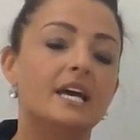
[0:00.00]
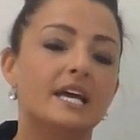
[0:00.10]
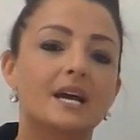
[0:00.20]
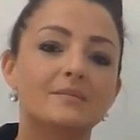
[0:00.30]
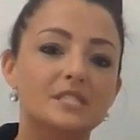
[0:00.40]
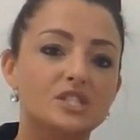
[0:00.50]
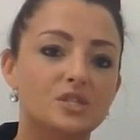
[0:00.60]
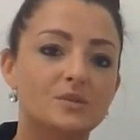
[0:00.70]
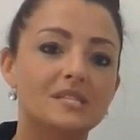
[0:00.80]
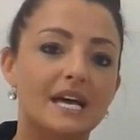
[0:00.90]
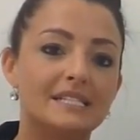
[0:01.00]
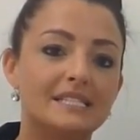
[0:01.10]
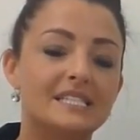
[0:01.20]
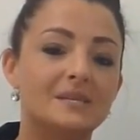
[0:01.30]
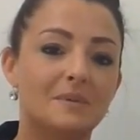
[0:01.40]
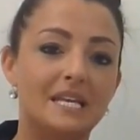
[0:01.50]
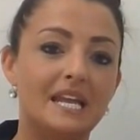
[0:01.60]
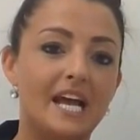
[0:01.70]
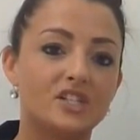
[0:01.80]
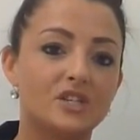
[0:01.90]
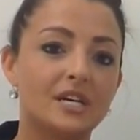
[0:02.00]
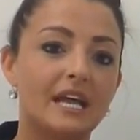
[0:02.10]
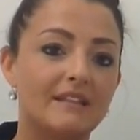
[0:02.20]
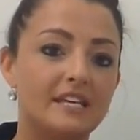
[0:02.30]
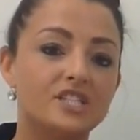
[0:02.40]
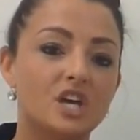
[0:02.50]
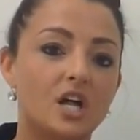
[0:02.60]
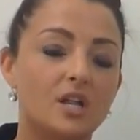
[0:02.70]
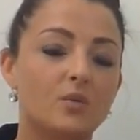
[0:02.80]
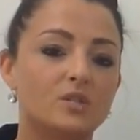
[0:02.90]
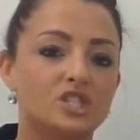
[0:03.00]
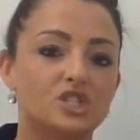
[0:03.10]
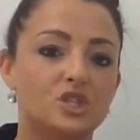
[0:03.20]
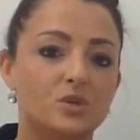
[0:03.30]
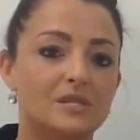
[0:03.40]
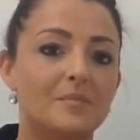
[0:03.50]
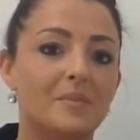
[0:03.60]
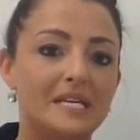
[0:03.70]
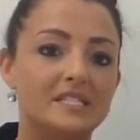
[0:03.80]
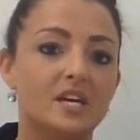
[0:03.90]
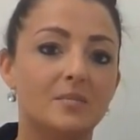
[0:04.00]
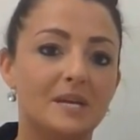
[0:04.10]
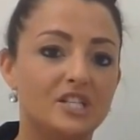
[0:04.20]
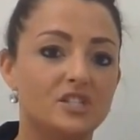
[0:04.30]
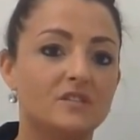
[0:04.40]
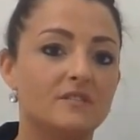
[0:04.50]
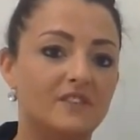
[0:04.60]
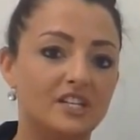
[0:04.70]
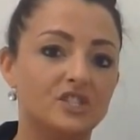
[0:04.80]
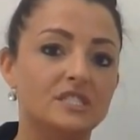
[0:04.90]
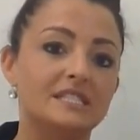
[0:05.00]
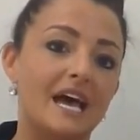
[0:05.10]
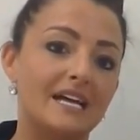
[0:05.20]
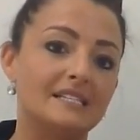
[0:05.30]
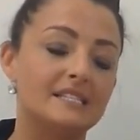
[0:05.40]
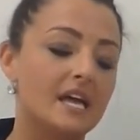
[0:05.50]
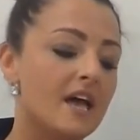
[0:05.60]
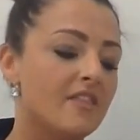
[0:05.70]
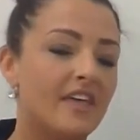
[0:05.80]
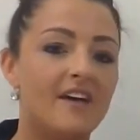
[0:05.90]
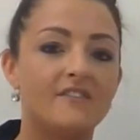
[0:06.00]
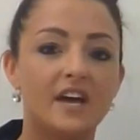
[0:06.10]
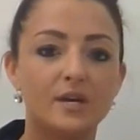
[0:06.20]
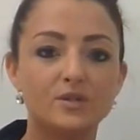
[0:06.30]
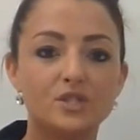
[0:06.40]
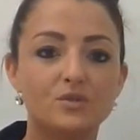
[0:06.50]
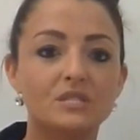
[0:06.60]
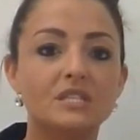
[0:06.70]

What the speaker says: It comes in 2 sizes, the pediatric and the adult, which is chosen based on patient facial size. The FiO2